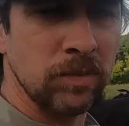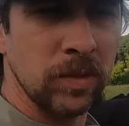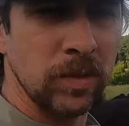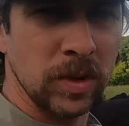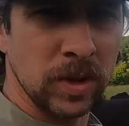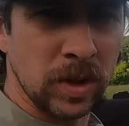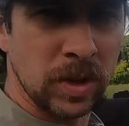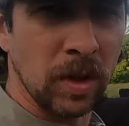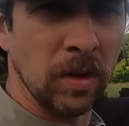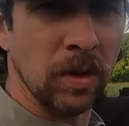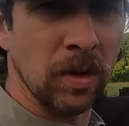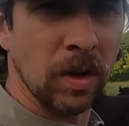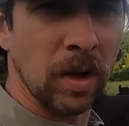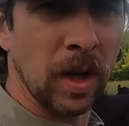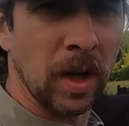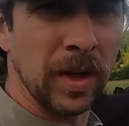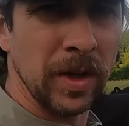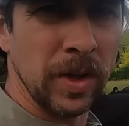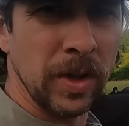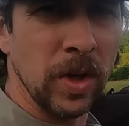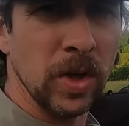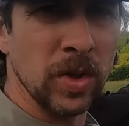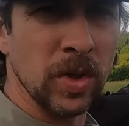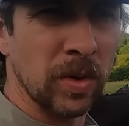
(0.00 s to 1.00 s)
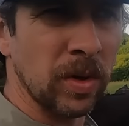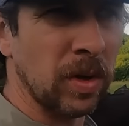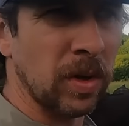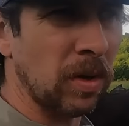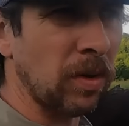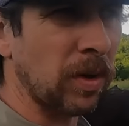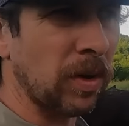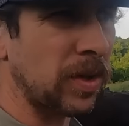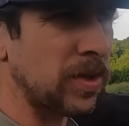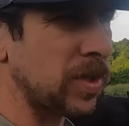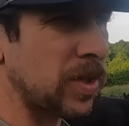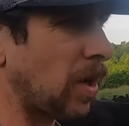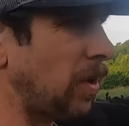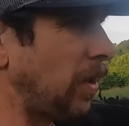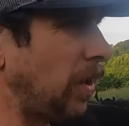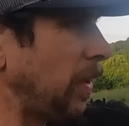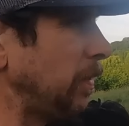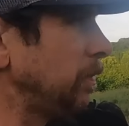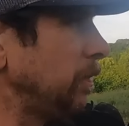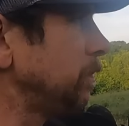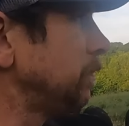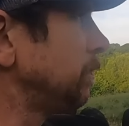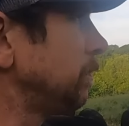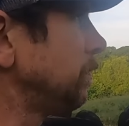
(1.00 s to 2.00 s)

still a little unusual and a little concerning.